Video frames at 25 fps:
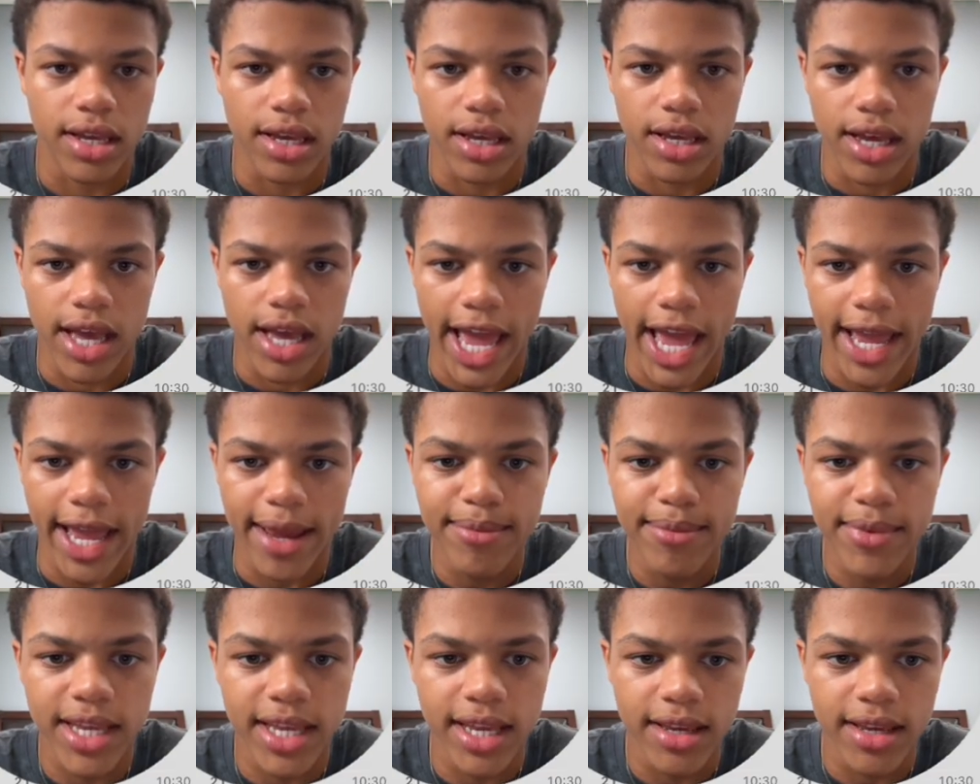
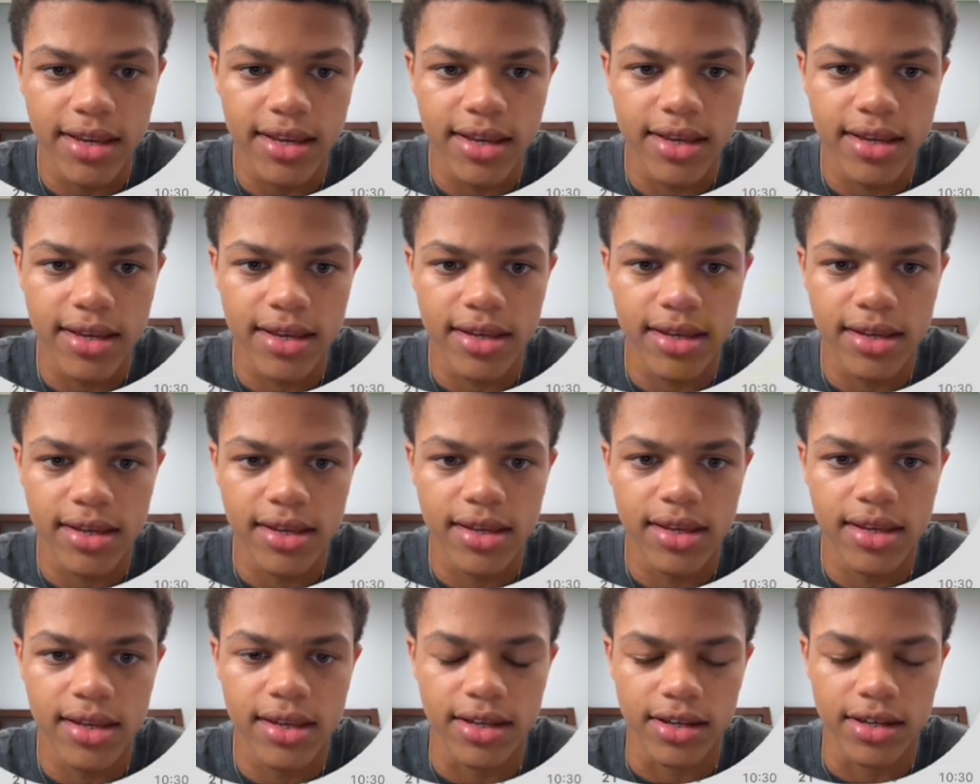AMD,
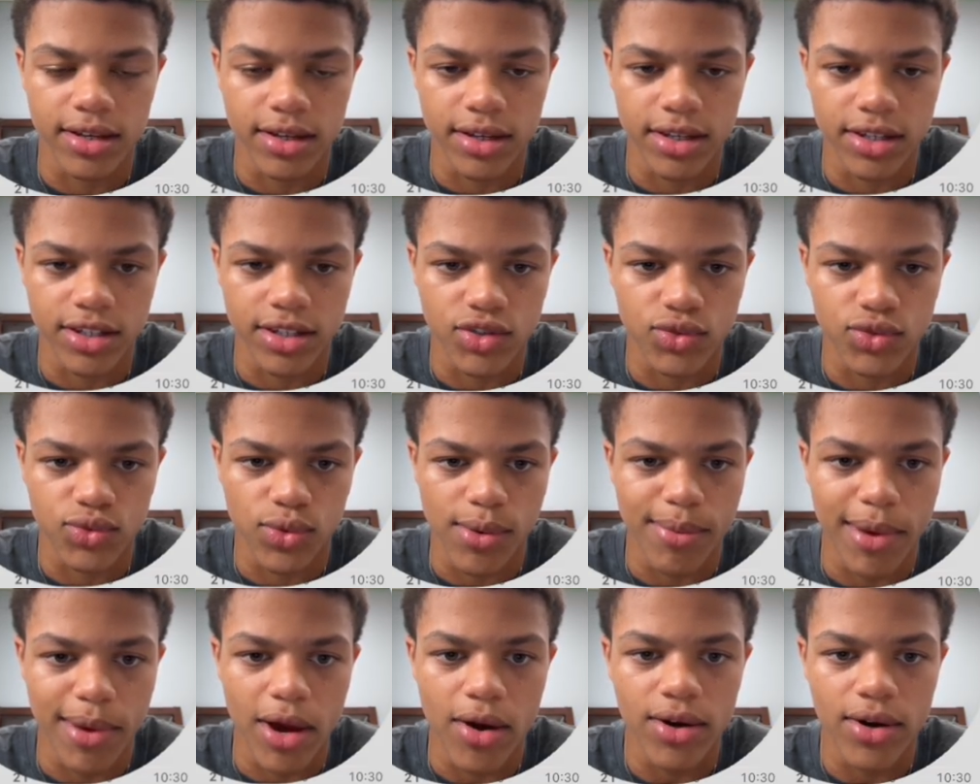
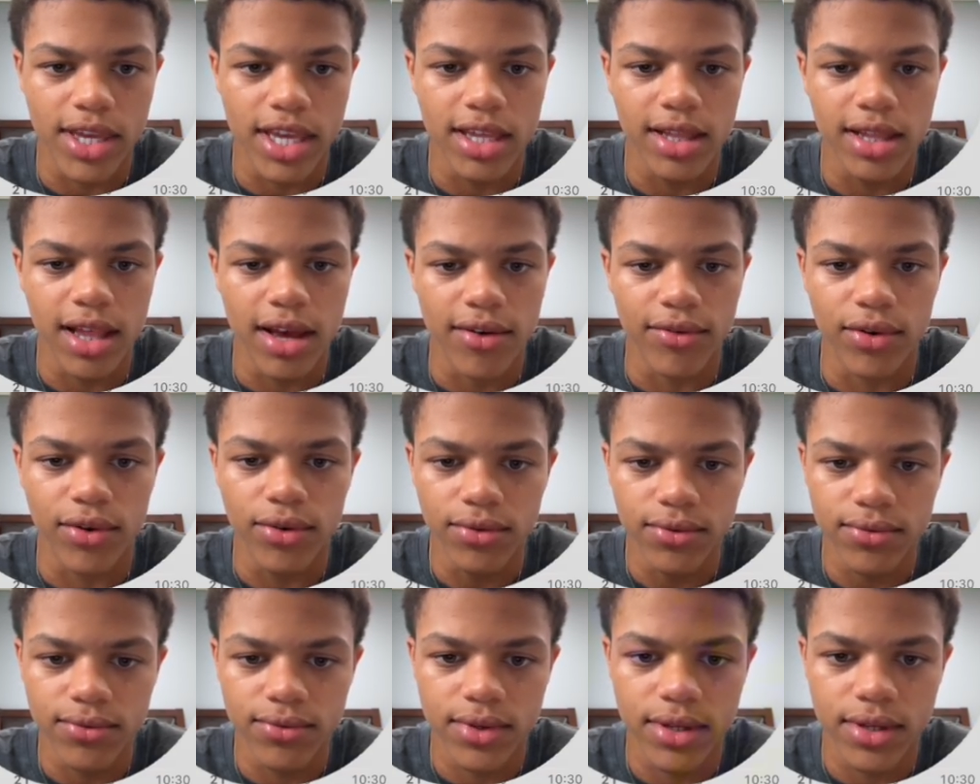sweep out key level,